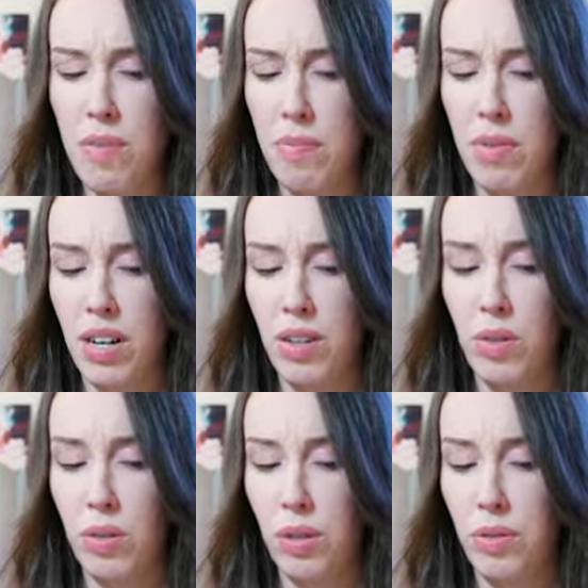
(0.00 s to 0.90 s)

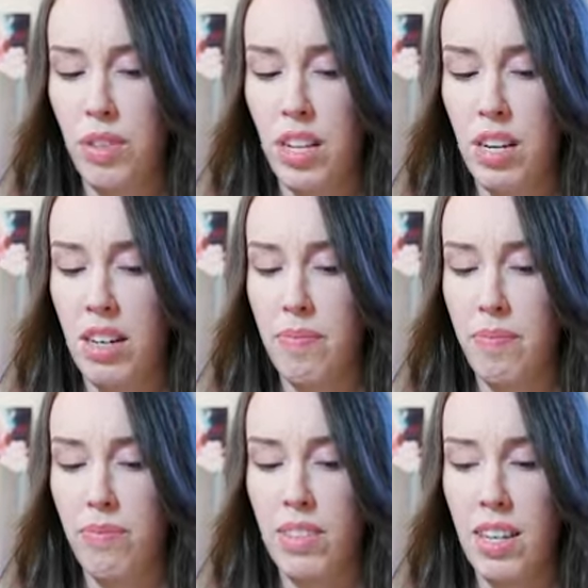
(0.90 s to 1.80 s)
remember all of
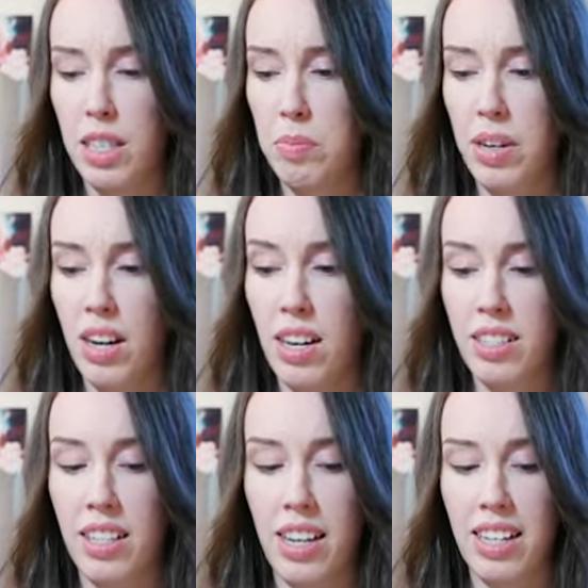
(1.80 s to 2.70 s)
the
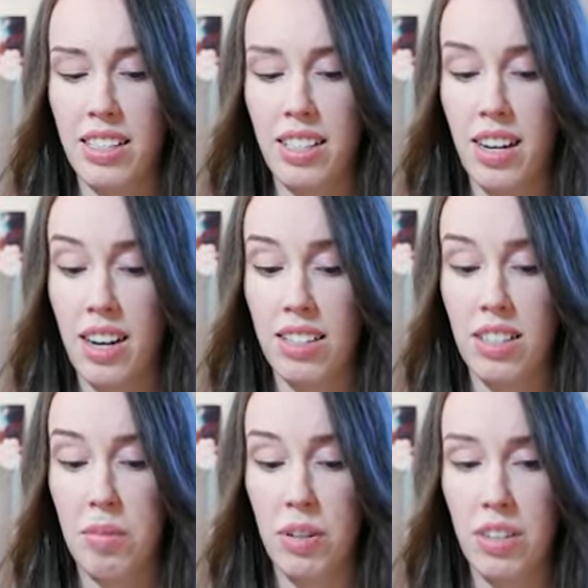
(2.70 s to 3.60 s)
SPRs and the
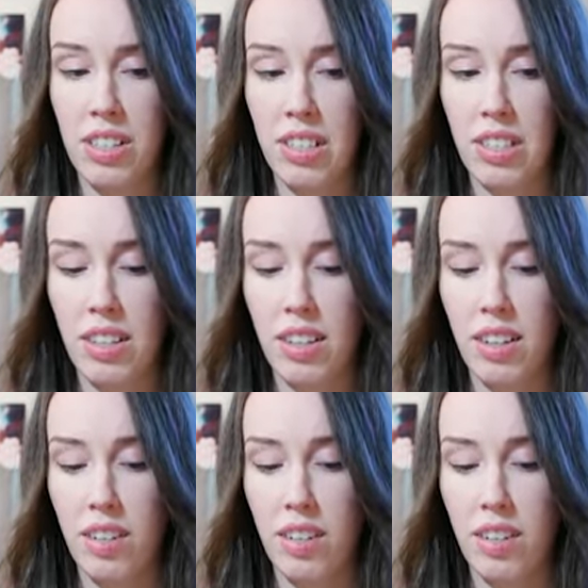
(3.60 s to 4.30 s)
SCRs to be honest.